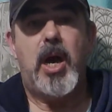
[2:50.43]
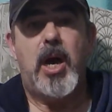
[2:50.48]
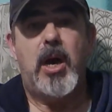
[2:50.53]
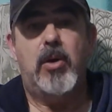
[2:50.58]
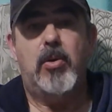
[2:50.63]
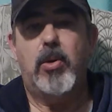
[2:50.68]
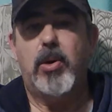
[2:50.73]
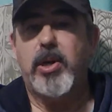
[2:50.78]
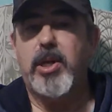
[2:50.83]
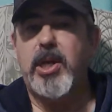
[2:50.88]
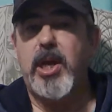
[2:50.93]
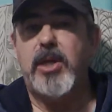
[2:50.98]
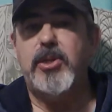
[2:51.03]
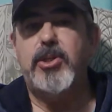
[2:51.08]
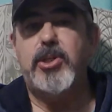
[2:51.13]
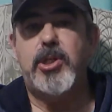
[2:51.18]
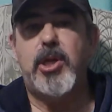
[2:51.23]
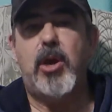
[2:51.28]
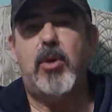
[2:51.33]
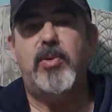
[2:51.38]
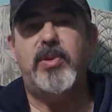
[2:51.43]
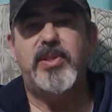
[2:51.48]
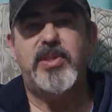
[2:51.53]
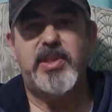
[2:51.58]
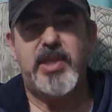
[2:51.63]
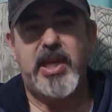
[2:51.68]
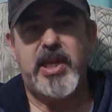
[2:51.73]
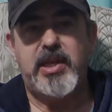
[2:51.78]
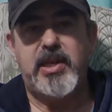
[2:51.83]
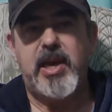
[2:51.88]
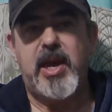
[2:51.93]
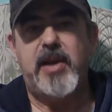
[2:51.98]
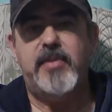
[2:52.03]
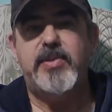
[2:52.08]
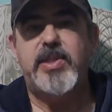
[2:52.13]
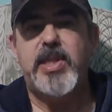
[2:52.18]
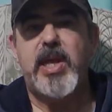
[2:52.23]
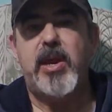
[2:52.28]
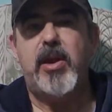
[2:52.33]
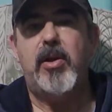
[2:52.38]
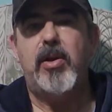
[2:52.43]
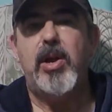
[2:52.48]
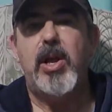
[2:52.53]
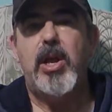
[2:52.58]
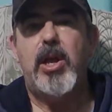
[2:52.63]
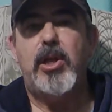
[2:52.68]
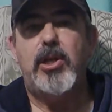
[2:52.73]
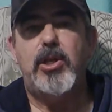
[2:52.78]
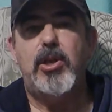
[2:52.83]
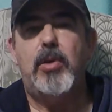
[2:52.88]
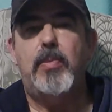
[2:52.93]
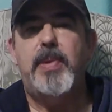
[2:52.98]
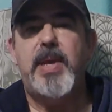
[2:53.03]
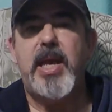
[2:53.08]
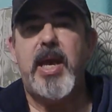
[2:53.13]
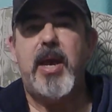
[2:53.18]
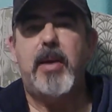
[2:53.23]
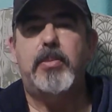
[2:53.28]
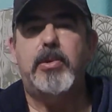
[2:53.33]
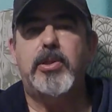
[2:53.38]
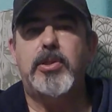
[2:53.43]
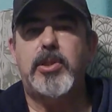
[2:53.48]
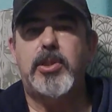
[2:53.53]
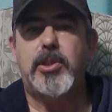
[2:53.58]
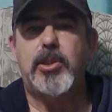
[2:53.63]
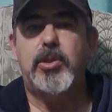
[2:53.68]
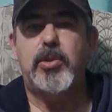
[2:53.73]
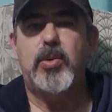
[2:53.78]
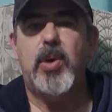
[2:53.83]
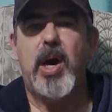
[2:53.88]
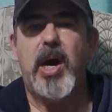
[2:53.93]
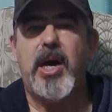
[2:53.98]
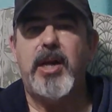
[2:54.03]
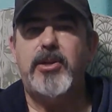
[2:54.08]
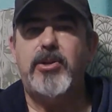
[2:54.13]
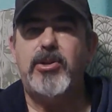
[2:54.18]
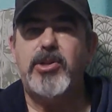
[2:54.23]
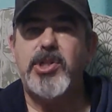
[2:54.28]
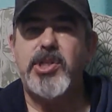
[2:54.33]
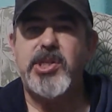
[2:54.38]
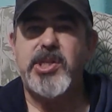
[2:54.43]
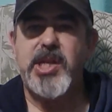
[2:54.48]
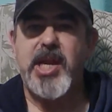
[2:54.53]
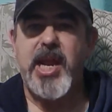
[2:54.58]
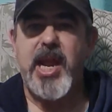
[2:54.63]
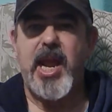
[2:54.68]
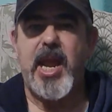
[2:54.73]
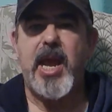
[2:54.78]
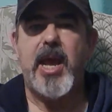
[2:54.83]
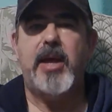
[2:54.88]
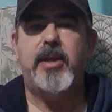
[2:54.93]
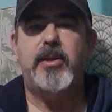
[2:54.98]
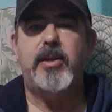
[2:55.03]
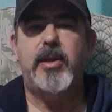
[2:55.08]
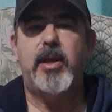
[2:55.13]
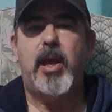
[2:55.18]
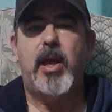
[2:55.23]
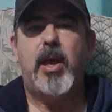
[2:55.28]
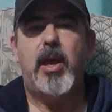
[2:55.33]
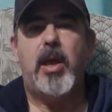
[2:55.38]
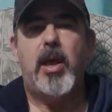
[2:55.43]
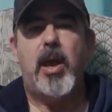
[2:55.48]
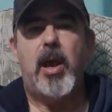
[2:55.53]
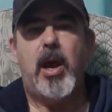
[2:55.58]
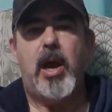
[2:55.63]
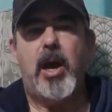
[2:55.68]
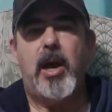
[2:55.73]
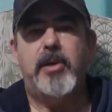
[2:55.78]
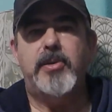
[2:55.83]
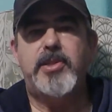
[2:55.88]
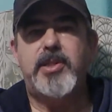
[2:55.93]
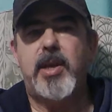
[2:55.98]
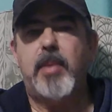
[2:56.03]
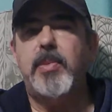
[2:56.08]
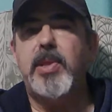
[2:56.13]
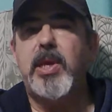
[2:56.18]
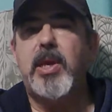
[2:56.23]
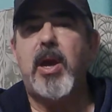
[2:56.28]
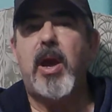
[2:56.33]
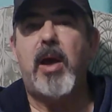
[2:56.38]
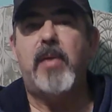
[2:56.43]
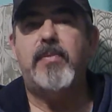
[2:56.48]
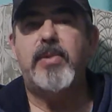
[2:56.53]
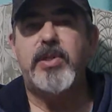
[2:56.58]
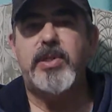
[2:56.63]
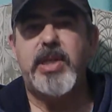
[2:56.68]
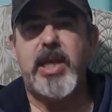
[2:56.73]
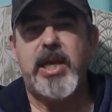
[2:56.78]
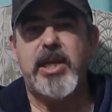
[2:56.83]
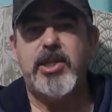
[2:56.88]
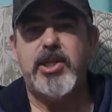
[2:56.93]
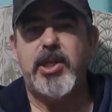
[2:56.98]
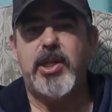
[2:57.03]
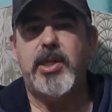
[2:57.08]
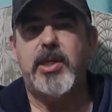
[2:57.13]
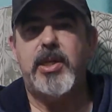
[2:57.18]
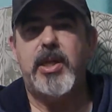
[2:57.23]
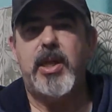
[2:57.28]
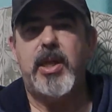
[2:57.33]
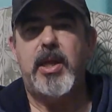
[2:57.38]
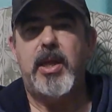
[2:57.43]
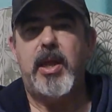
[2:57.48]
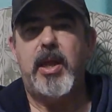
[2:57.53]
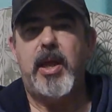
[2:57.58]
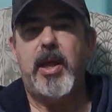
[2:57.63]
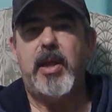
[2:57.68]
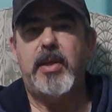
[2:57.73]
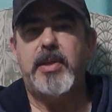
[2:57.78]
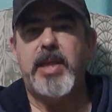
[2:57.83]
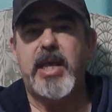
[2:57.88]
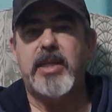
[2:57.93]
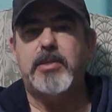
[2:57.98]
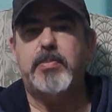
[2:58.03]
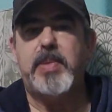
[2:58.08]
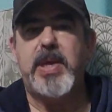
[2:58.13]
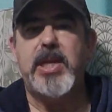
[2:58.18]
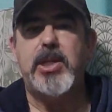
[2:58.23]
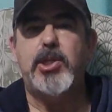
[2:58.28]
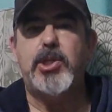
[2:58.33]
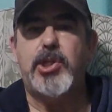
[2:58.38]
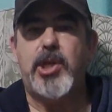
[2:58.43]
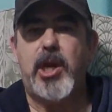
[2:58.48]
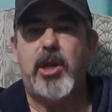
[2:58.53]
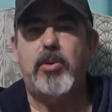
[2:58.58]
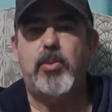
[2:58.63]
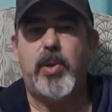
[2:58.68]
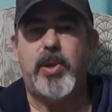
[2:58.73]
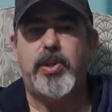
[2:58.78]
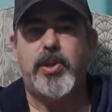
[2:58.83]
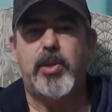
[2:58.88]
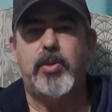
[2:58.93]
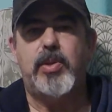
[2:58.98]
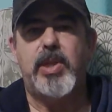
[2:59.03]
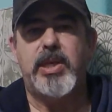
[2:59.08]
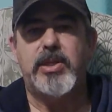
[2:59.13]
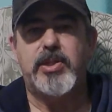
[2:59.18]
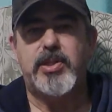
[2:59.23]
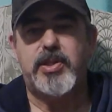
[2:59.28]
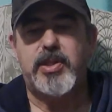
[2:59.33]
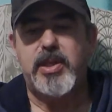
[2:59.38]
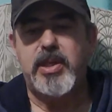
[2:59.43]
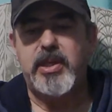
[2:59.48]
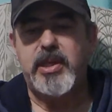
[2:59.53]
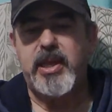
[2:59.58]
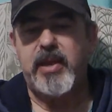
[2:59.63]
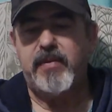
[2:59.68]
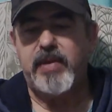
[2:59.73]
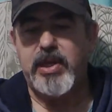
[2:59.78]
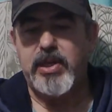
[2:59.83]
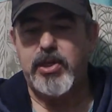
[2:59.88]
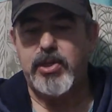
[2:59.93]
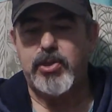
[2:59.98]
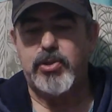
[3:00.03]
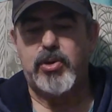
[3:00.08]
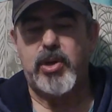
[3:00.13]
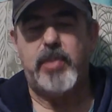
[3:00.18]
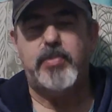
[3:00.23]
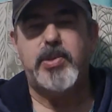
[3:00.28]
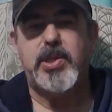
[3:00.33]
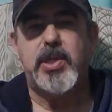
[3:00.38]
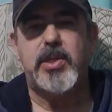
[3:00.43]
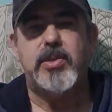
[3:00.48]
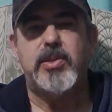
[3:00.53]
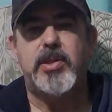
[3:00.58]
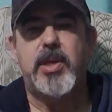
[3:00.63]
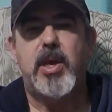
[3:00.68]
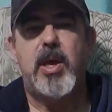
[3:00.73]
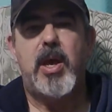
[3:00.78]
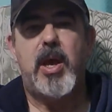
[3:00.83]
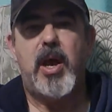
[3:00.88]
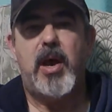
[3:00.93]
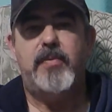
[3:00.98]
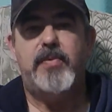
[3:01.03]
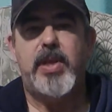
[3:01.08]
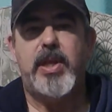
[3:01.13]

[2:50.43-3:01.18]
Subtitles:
or a gun show and seeing knives there, you'll be able to understand some of the conversation that's being shared with you, that's giving descriptions of the